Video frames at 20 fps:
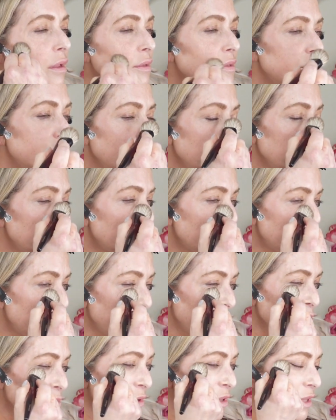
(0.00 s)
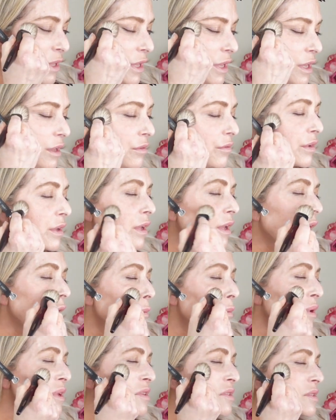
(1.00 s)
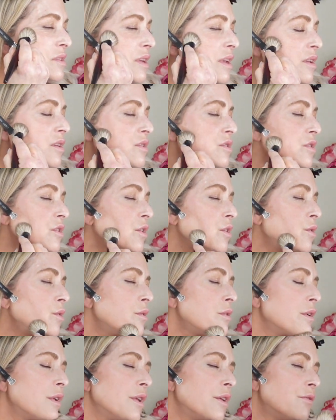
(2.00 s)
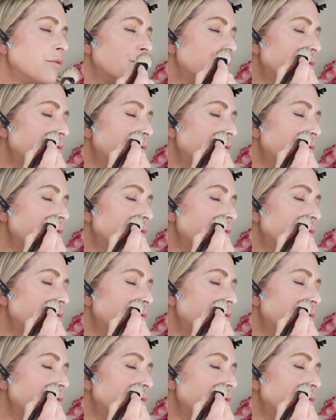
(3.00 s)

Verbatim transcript: Seems to be really evening out my skin tone. It